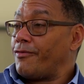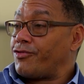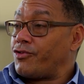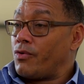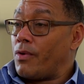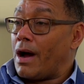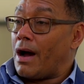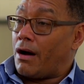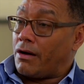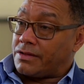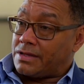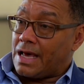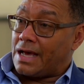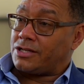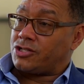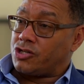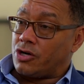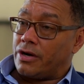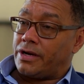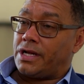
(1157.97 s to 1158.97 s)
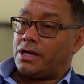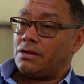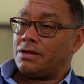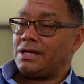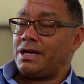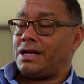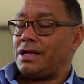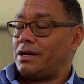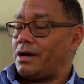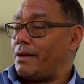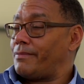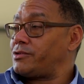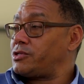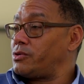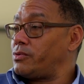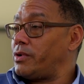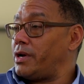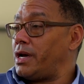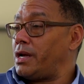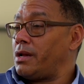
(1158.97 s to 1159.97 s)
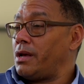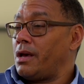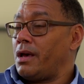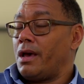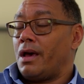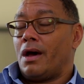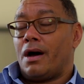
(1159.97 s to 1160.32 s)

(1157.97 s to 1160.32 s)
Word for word: throughout that journey leading up to it.